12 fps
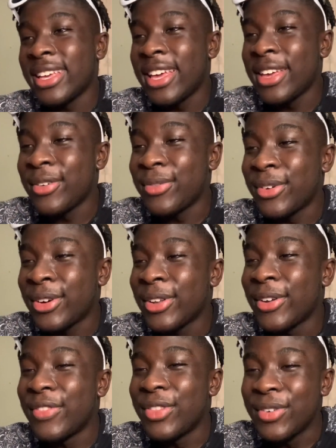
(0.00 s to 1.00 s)
Hey, Fuck
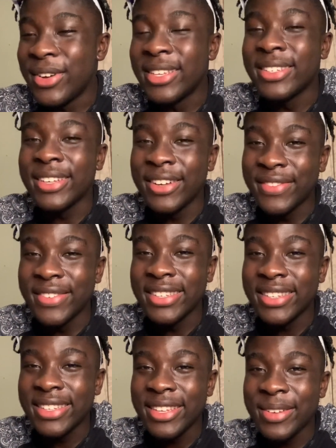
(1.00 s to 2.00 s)
Love three is coming,
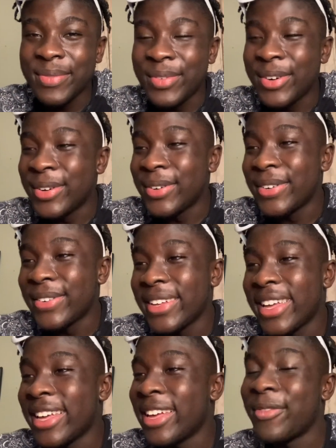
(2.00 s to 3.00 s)
bro.
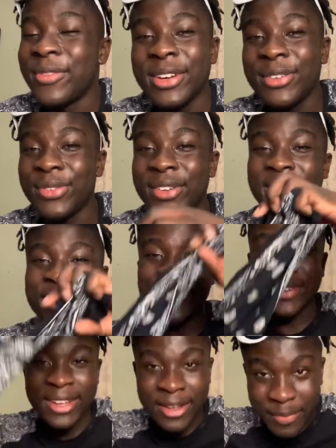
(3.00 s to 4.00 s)
Hey, I'm ready for that, no
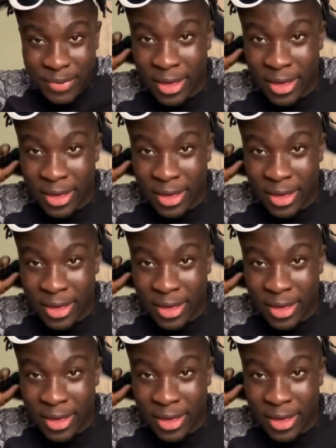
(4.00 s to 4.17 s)
cap.